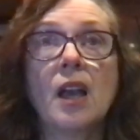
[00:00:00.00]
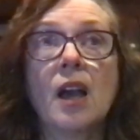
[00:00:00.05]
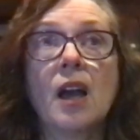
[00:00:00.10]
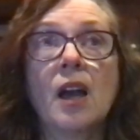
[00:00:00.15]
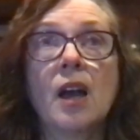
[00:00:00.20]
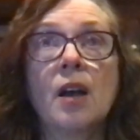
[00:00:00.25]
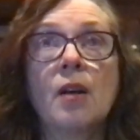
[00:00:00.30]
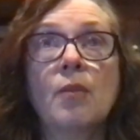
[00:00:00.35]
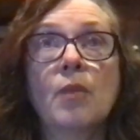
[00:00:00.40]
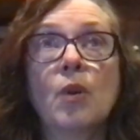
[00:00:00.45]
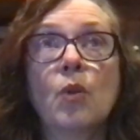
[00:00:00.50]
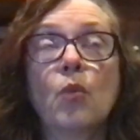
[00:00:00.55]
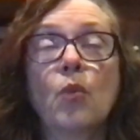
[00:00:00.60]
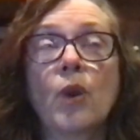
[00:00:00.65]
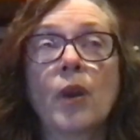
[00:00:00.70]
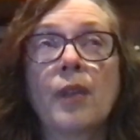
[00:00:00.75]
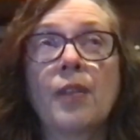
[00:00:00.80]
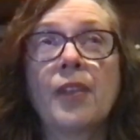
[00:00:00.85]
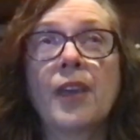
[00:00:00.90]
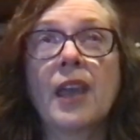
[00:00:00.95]
um,
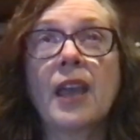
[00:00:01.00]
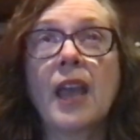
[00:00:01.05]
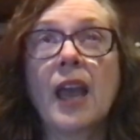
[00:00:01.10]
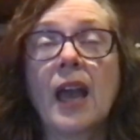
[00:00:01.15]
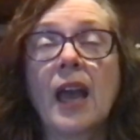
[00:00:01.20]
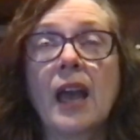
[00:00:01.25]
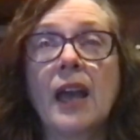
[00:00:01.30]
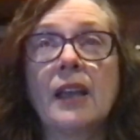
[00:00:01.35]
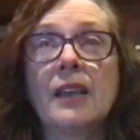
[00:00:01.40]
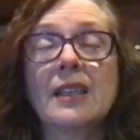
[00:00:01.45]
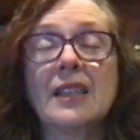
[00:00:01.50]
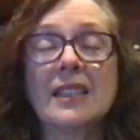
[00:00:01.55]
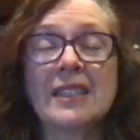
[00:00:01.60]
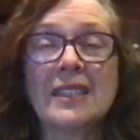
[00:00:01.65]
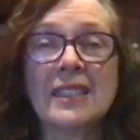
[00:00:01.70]
where they had